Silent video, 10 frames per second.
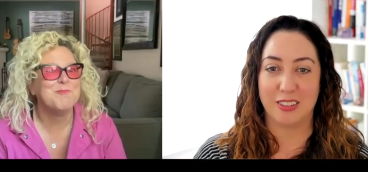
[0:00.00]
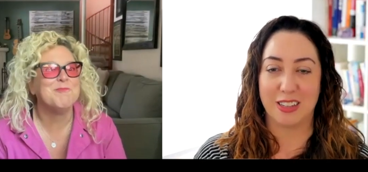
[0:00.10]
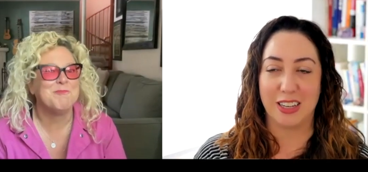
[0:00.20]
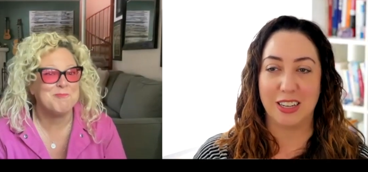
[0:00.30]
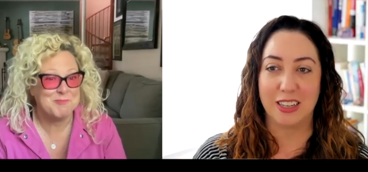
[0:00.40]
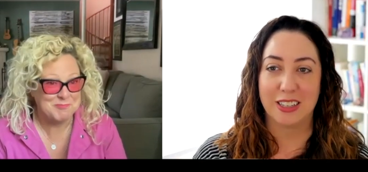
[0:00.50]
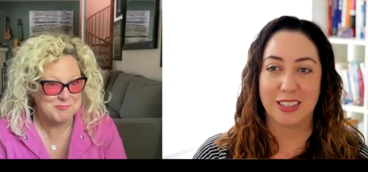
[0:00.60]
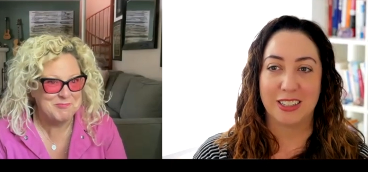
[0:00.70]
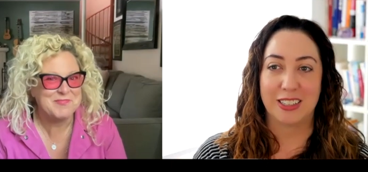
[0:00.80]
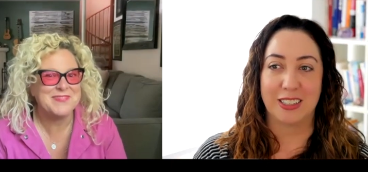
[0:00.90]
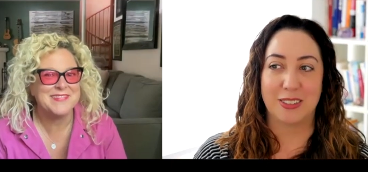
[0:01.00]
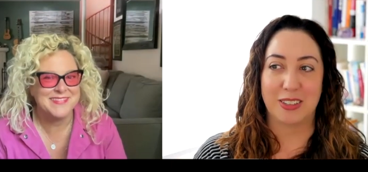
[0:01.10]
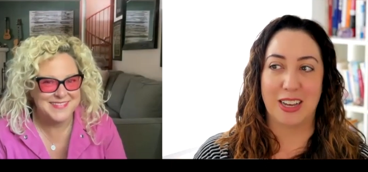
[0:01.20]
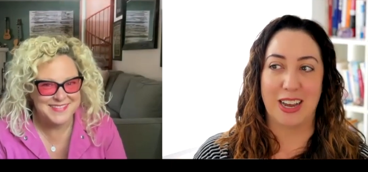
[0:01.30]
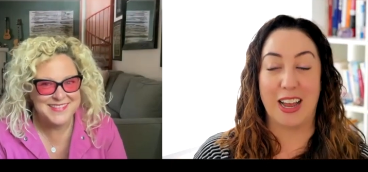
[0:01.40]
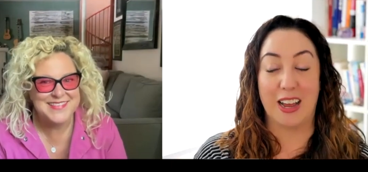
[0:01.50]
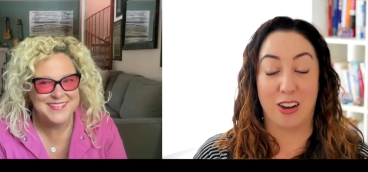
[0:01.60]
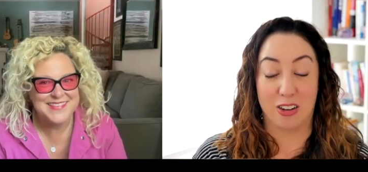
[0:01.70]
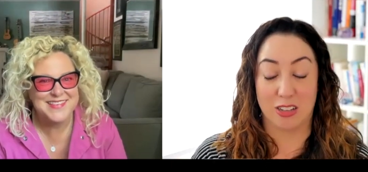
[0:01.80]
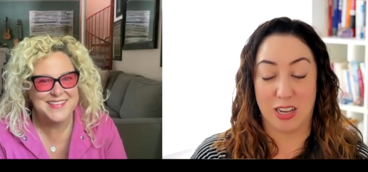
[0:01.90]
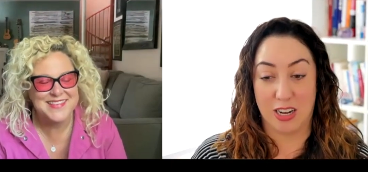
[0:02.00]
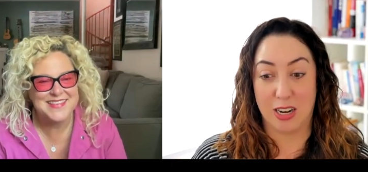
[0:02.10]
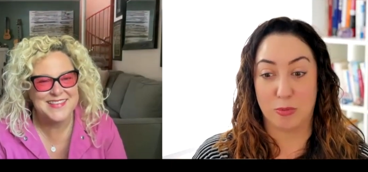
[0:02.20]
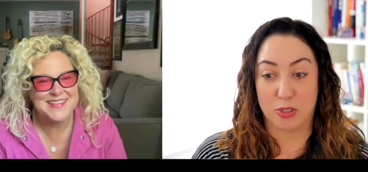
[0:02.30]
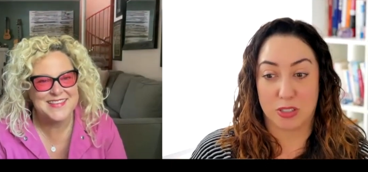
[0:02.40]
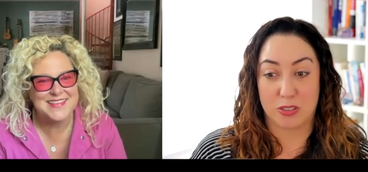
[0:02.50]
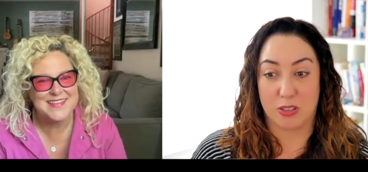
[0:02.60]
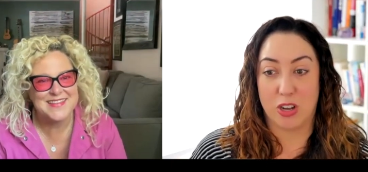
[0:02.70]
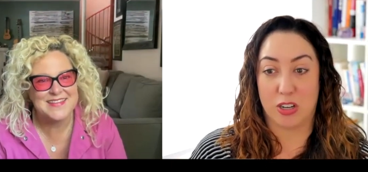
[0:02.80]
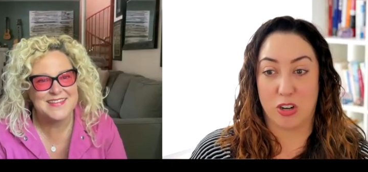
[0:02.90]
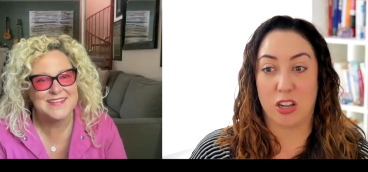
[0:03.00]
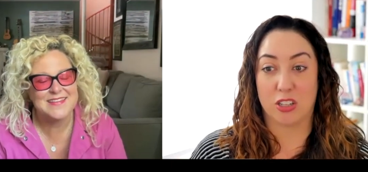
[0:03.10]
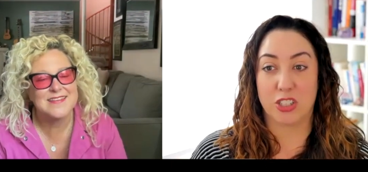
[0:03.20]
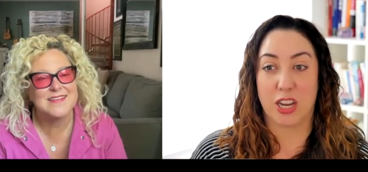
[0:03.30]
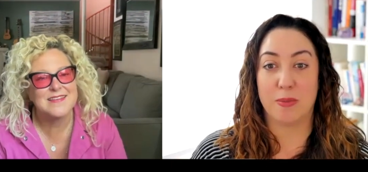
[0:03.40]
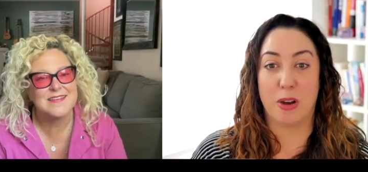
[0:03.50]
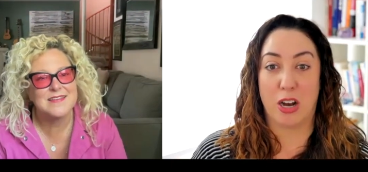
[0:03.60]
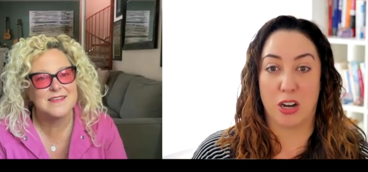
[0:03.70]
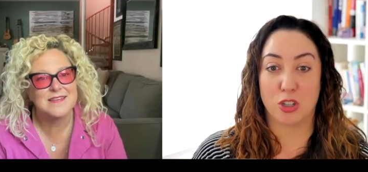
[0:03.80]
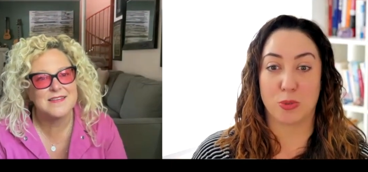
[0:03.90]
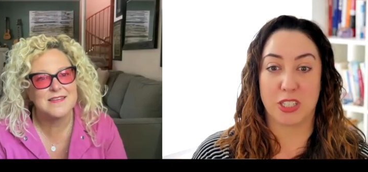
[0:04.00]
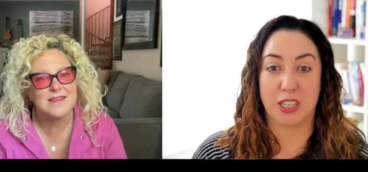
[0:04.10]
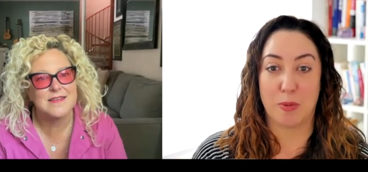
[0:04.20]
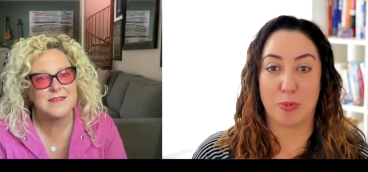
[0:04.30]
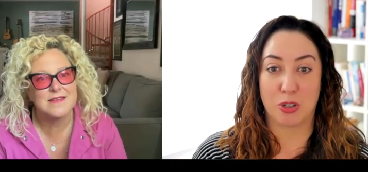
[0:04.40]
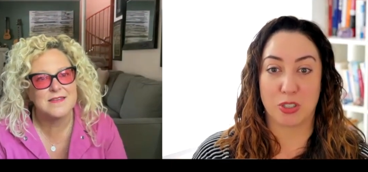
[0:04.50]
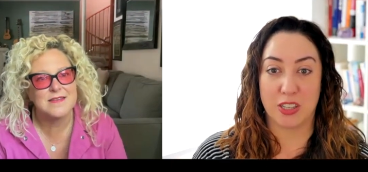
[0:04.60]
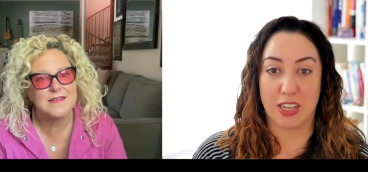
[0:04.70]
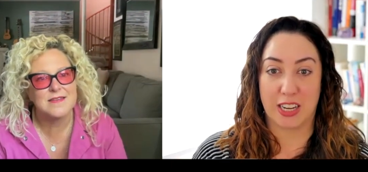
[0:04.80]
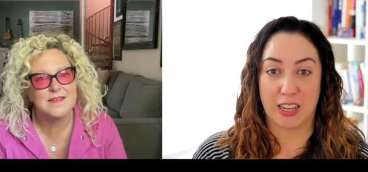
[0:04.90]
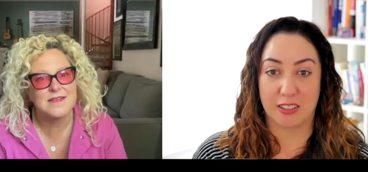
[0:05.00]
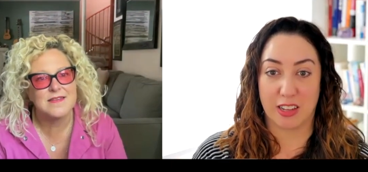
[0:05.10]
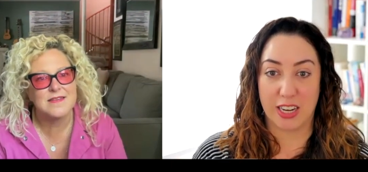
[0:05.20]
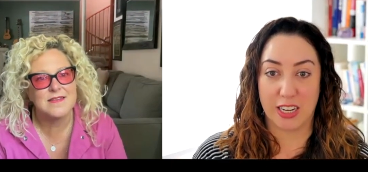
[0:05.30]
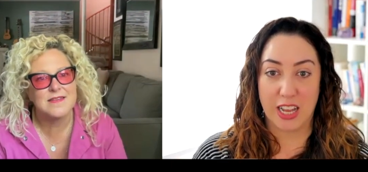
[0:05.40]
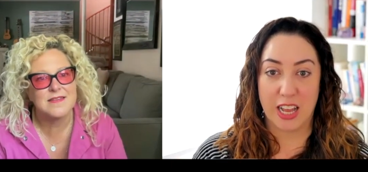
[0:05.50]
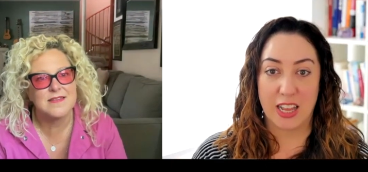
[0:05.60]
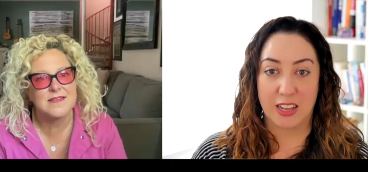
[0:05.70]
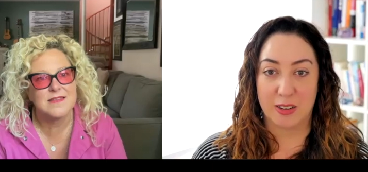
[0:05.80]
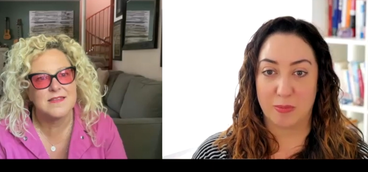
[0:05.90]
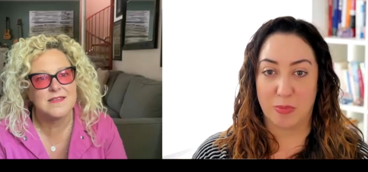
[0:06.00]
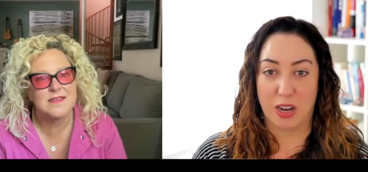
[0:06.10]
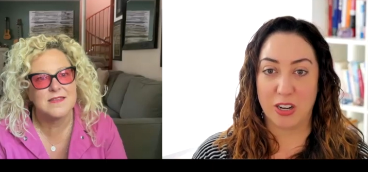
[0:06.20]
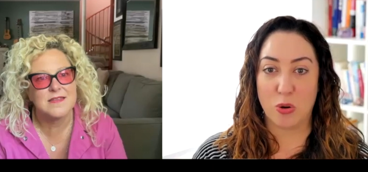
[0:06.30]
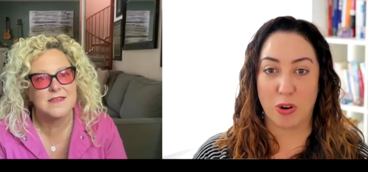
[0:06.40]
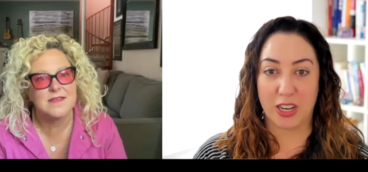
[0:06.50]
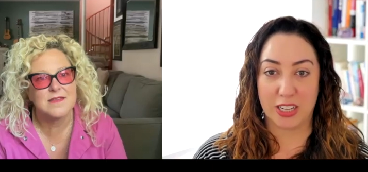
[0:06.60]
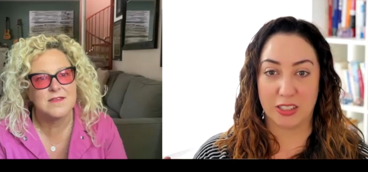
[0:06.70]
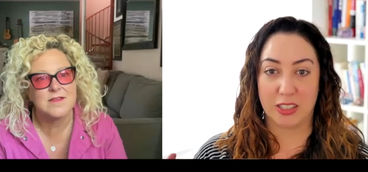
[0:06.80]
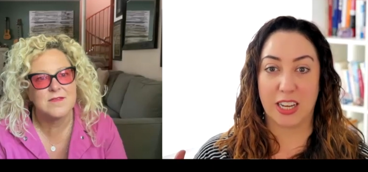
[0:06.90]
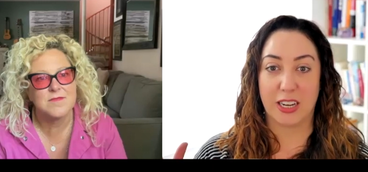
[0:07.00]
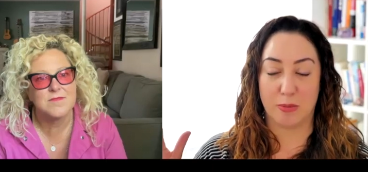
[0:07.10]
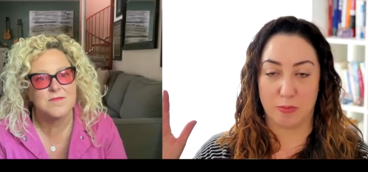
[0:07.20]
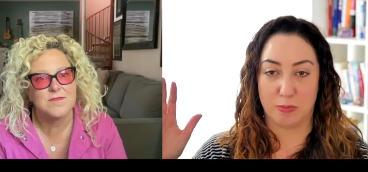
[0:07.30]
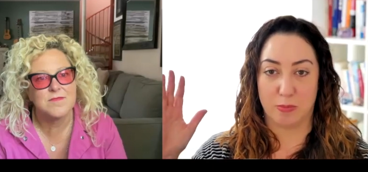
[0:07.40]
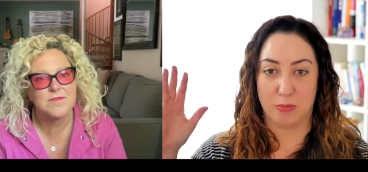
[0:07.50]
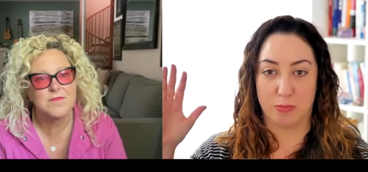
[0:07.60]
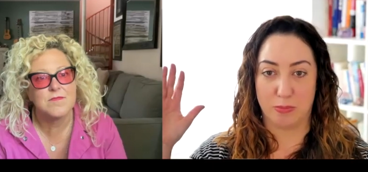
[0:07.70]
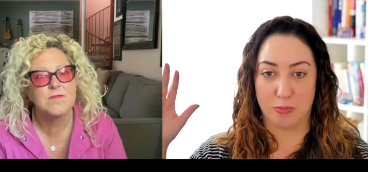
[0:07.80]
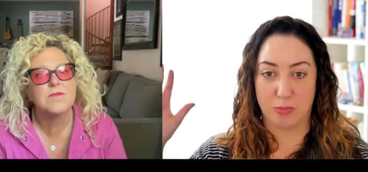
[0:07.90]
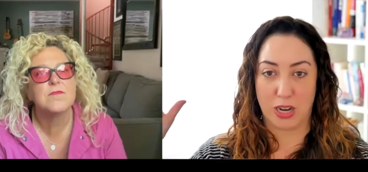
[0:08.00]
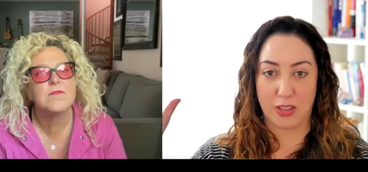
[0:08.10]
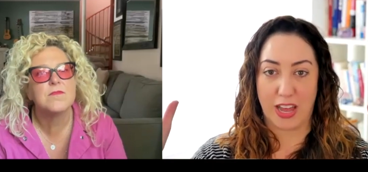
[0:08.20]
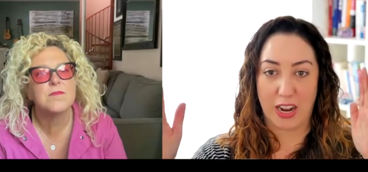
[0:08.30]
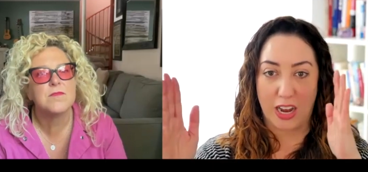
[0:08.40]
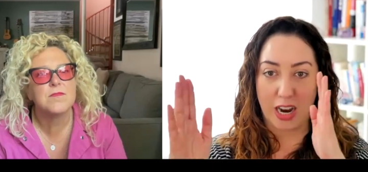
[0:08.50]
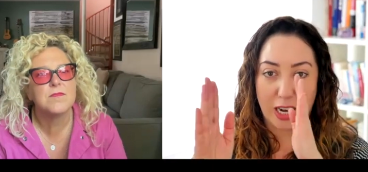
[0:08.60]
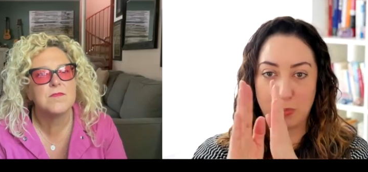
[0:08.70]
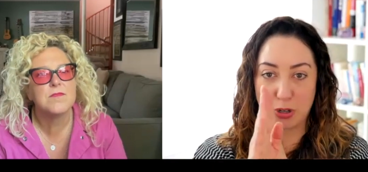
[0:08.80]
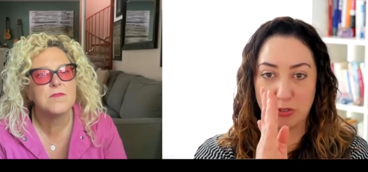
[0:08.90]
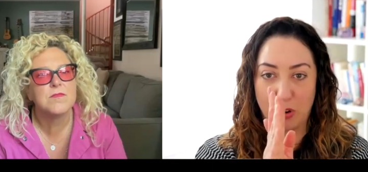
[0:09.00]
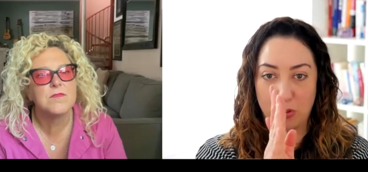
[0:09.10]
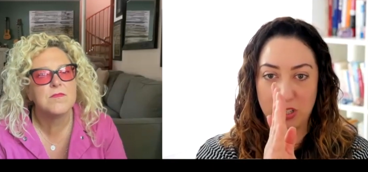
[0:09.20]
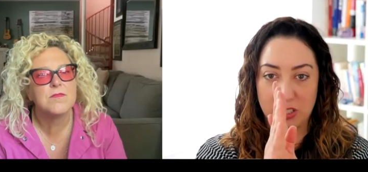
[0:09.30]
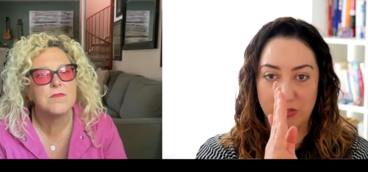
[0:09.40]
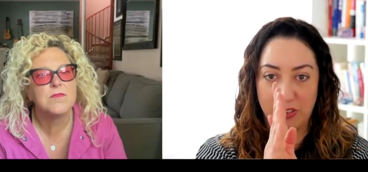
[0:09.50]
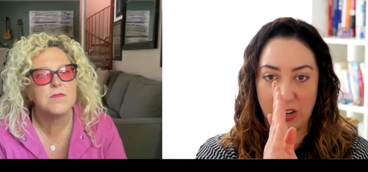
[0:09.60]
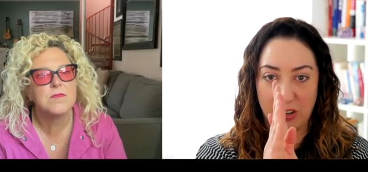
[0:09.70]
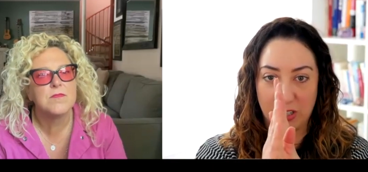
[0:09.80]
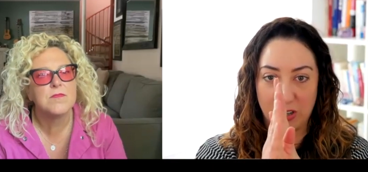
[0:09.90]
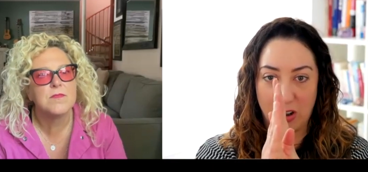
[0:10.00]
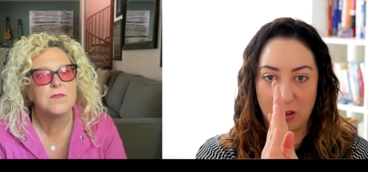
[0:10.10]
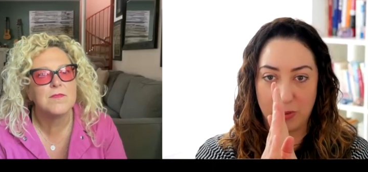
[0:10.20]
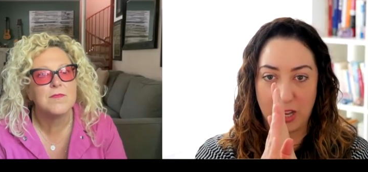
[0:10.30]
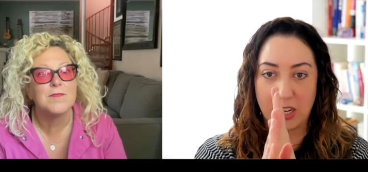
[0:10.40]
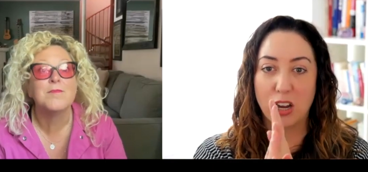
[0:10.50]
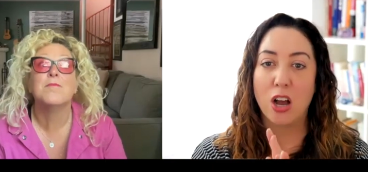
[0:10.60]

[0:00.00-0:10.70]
Speaker 1: the, I'll, oh, and I will acknowledge I'm 100% that person that gets like annoying, like that hyper focus, very calm, like,